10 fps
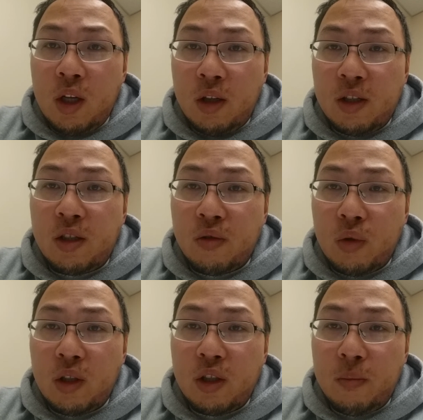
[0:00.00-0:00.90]
And this is
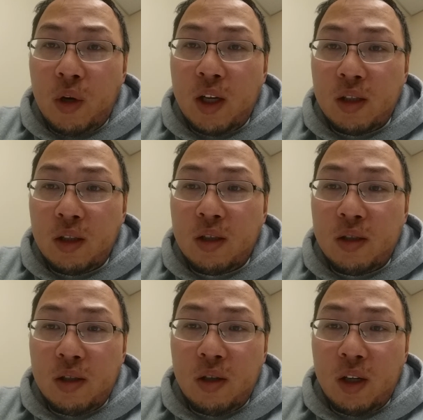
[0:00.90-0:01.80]
really surprising
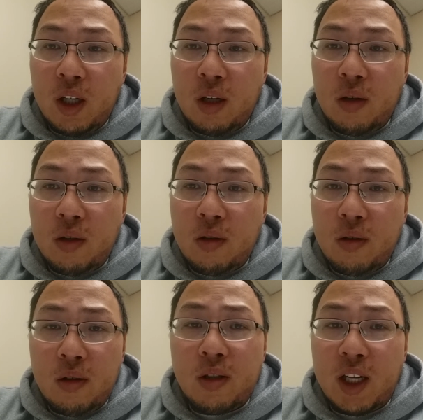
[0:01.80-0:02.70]
considering
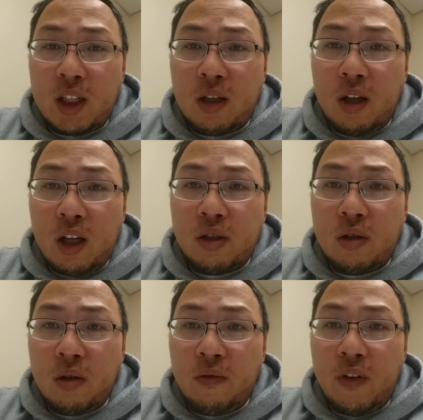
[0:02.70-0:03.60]
the
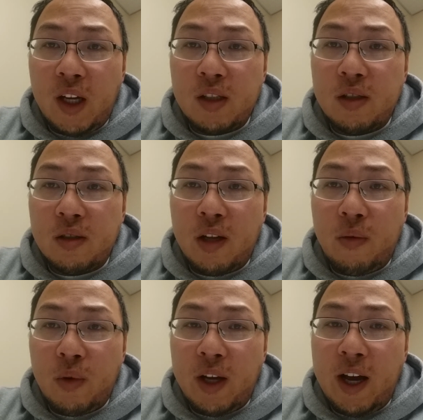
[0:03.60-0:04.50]
technological advances
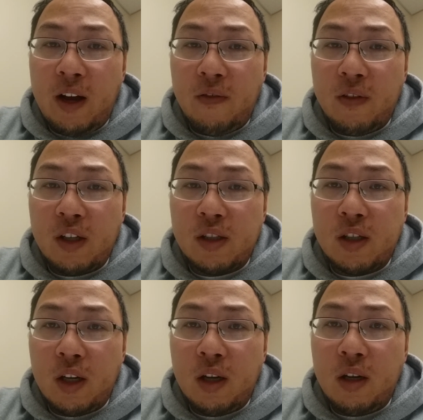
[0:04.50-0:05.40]
that we have
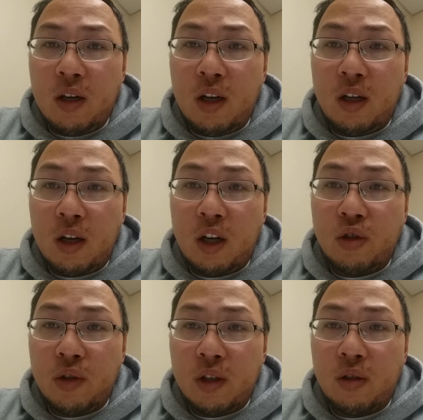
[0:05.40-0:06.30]
as a
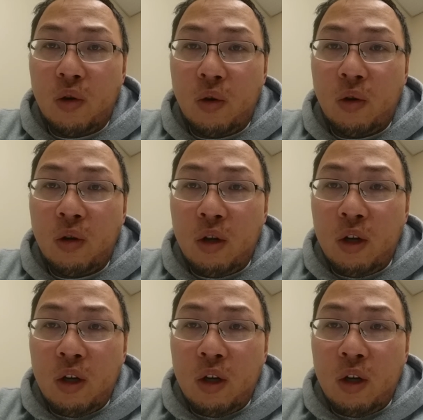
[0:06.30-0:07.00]
country as a whole.